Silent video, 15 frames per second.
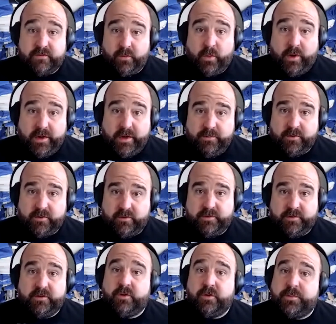away because
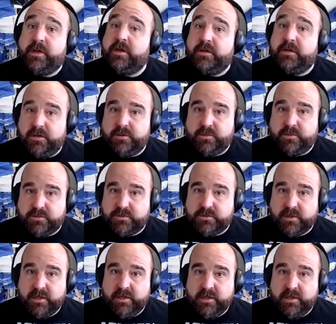they're not being used.